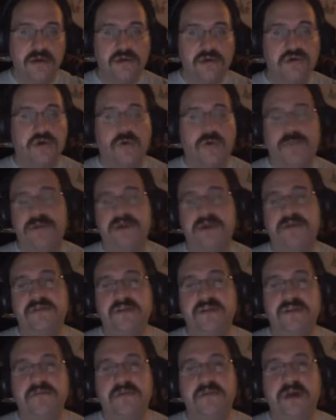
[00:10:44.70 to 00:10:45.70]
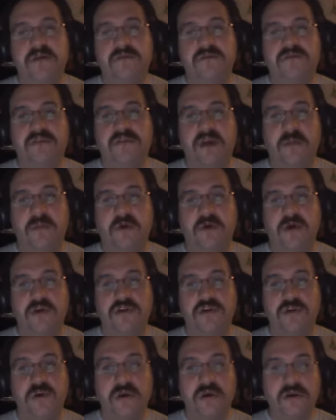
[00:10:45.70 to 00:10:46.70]
Go pick these mounts up on
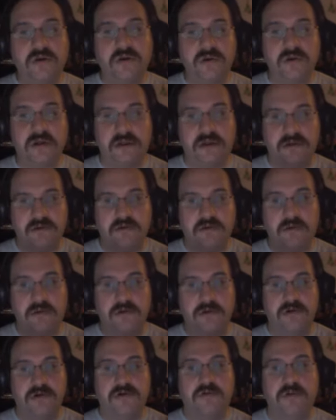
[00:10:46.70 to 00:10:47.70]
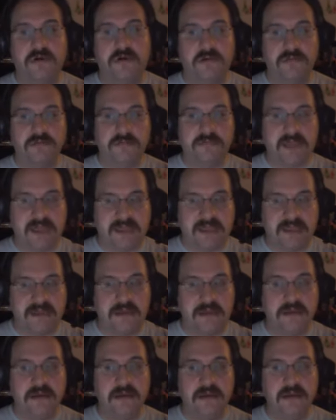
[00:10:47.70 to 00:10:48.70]
your current quote-unquote
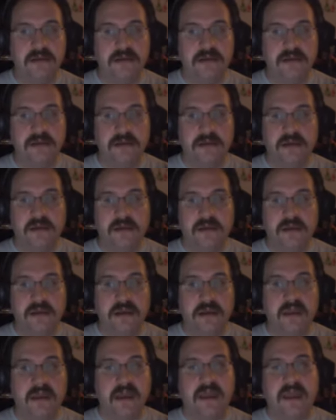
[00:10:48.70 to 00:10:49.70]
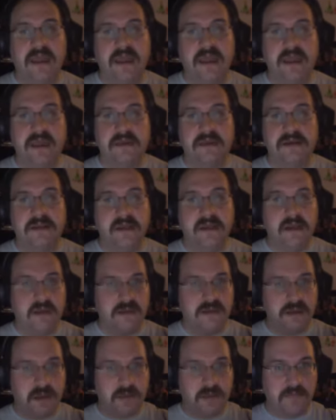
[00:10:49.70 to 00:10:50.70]
main, and
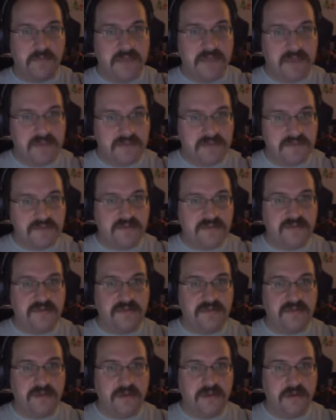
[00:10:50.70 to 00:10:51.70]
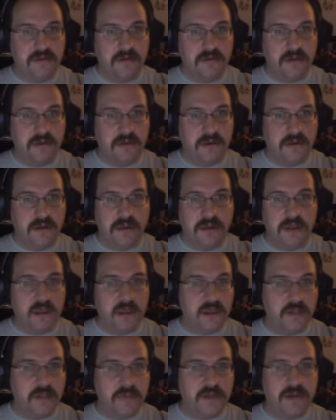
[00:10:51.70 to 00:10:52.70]
come Mists,
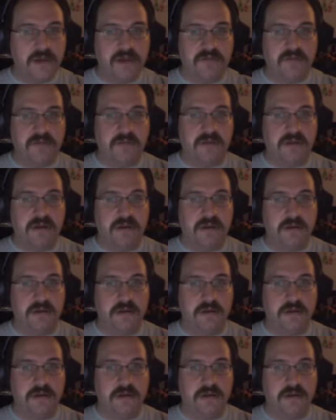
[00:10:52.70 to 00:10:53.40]
it'll be on everybody.